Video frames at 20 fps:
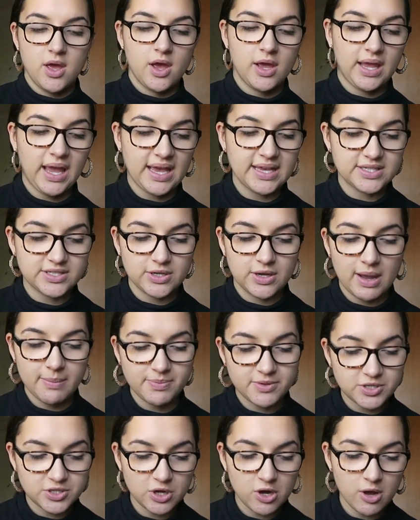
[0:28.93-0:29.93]
Okay, so
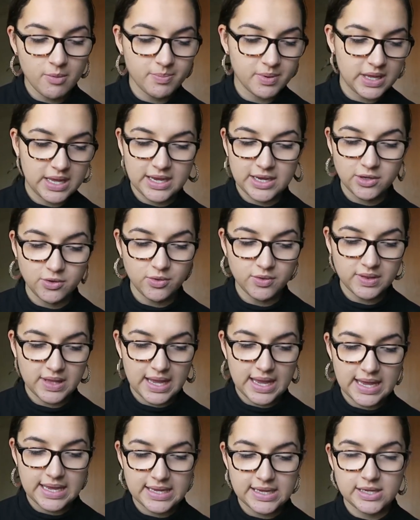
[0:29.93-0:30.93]
up the top, ignore
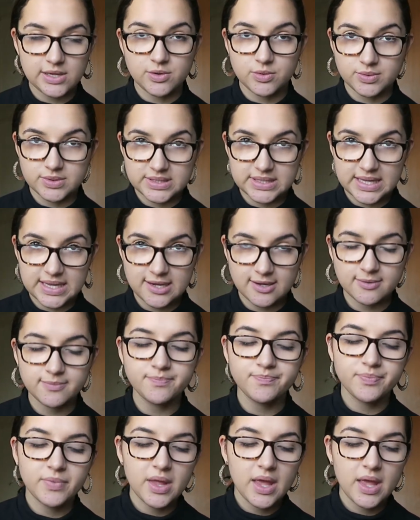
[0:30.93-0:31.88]
the E equals thing.